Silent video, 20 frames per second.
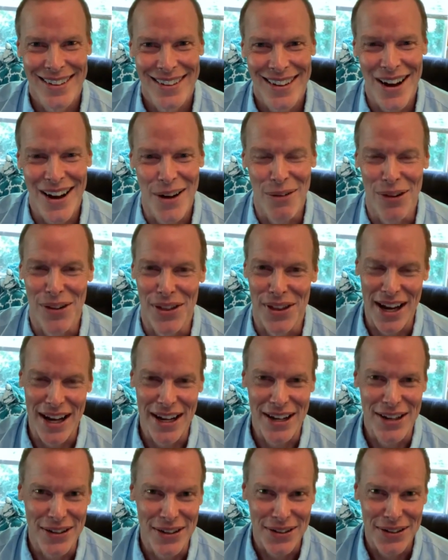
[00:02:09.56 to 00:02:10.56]
Oh, well,
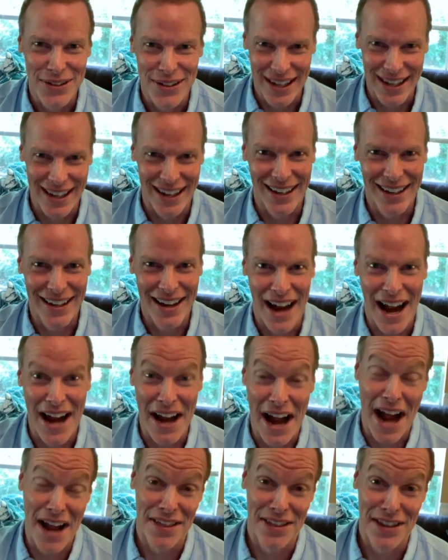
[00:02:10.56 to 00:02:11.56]
thank you. Yeah,
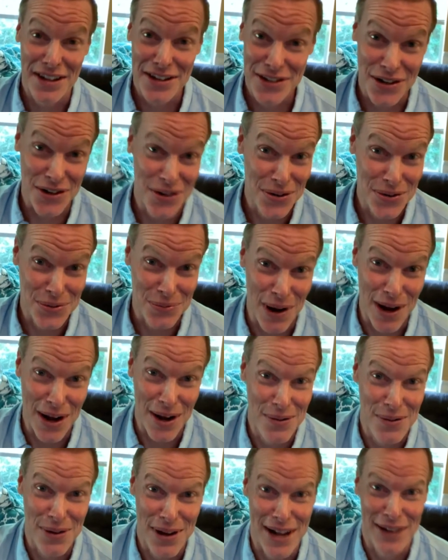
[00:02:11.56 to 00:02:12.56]
I think so as
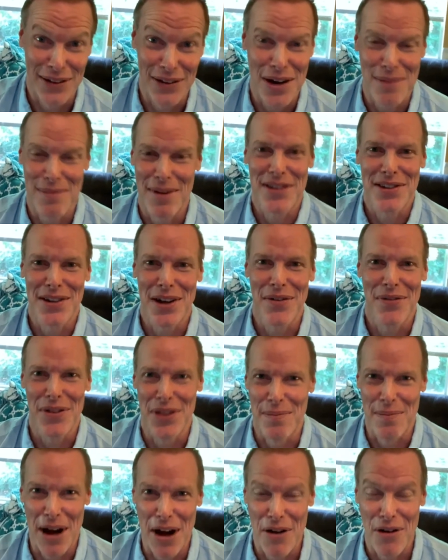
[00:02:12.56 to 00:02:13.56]
well when I look at myself in
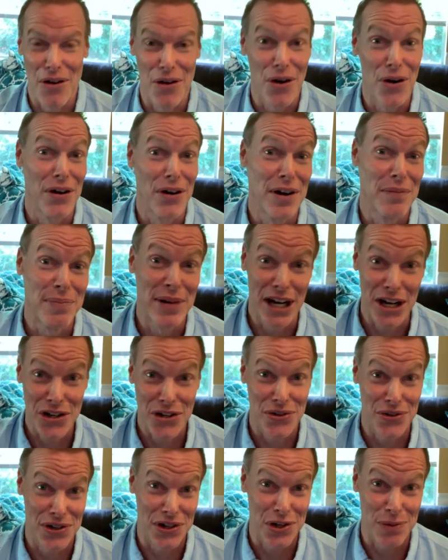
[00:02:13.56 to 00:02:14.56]
the mirror or in
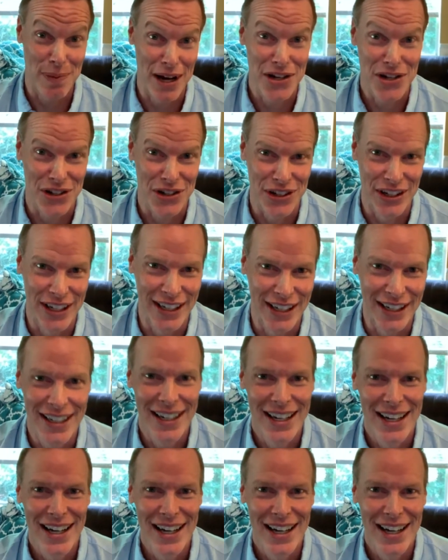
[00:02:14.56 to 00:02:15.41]
pictures especially.